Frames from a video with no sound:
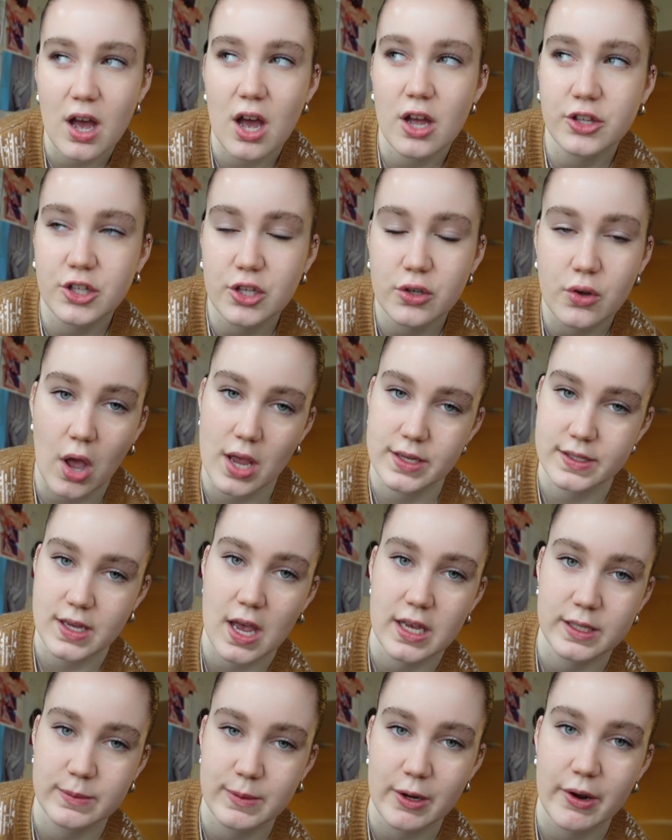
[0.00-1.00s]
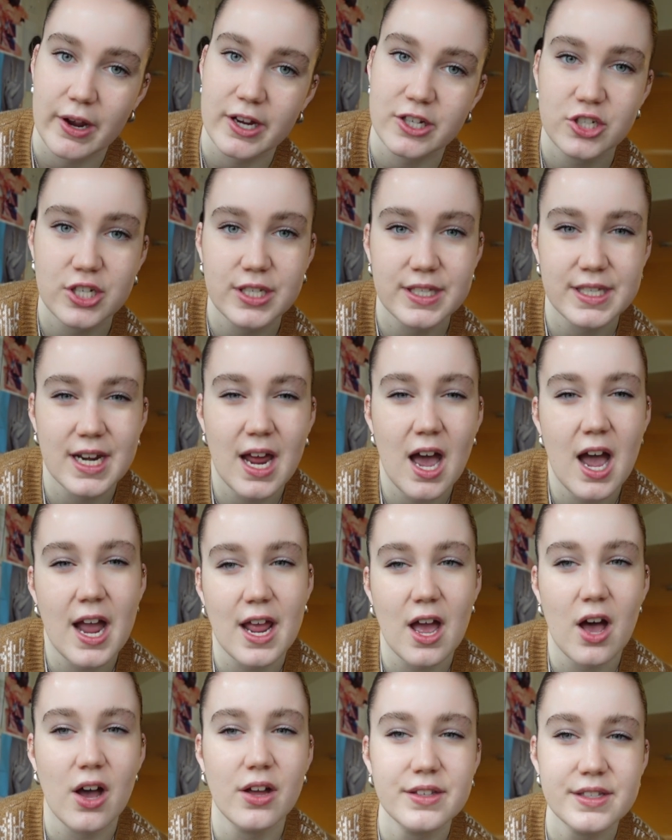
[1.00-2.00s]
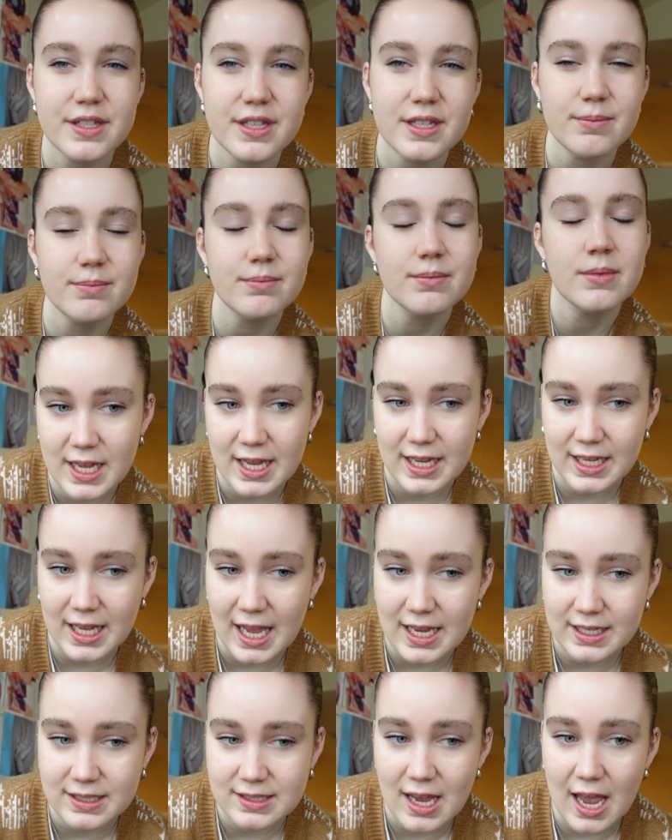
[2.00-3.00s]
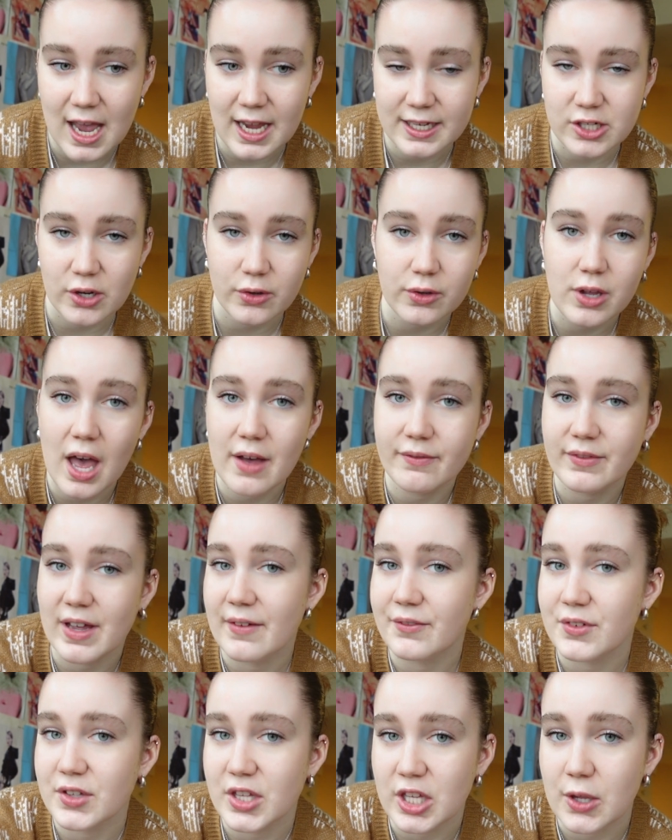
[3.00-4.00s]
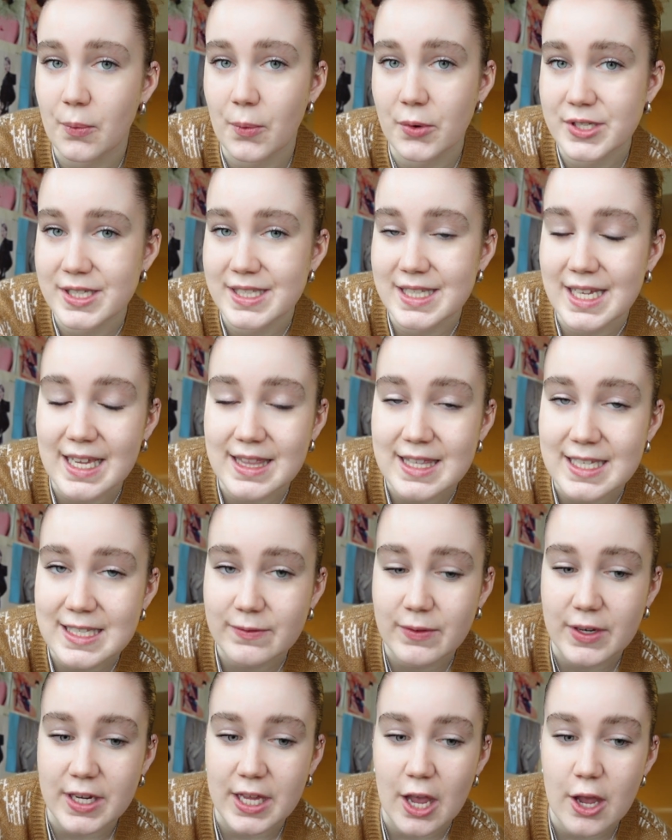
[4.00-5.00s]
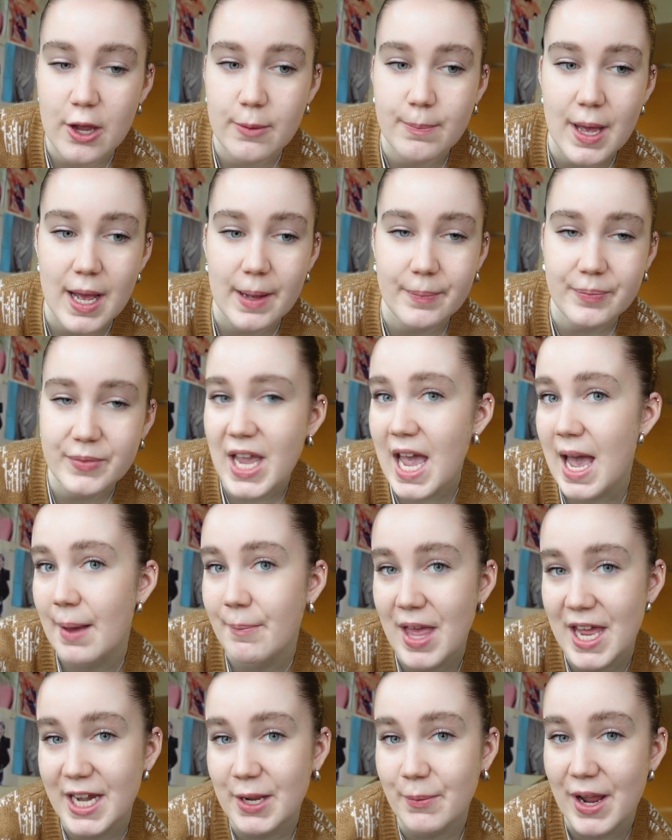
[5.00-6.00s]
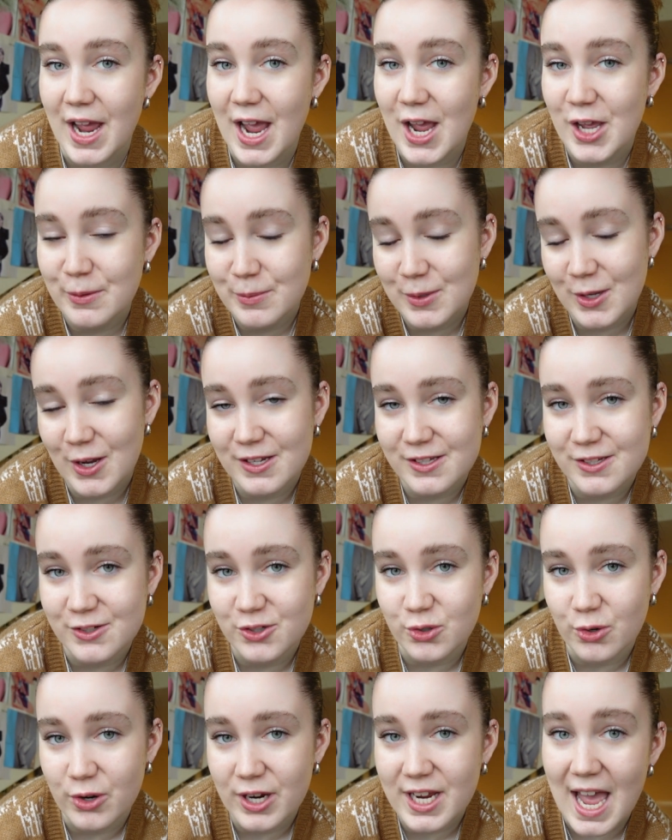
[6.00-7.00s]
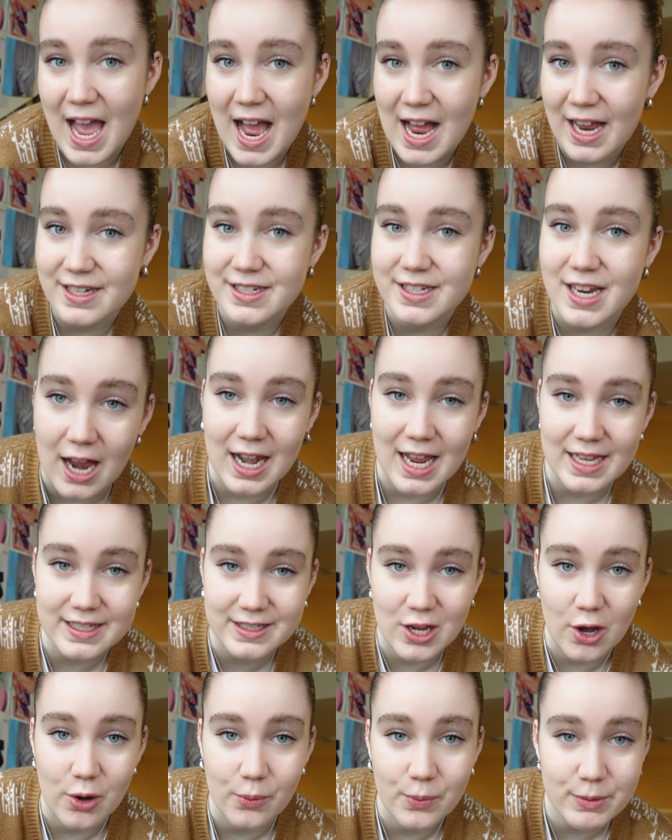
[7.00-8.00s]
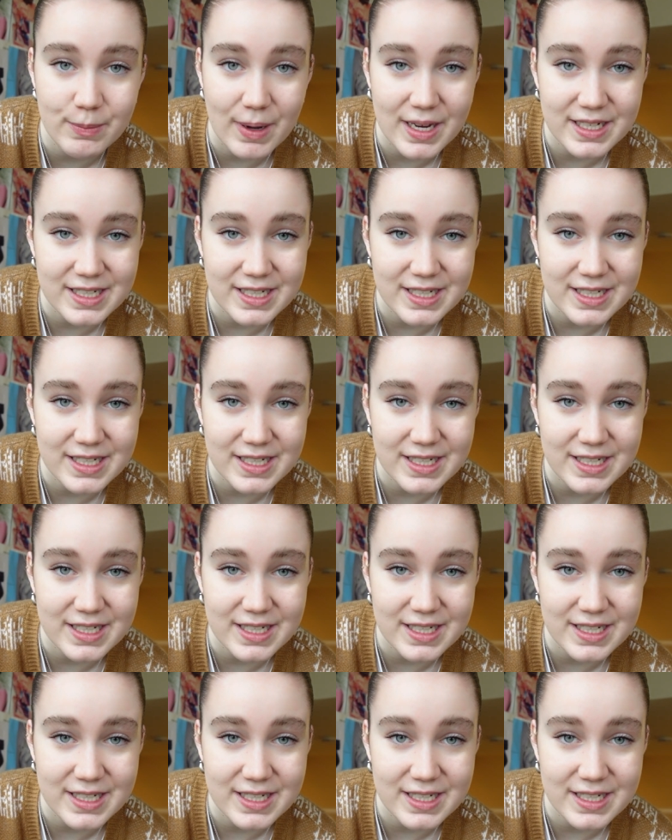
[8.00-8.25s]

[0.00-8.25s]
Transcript: you guys ask me questions and I answer them, in case I don't cover everything you want to see in this video. But yeah, anyway, I hope you guys enjoy and let's get on with my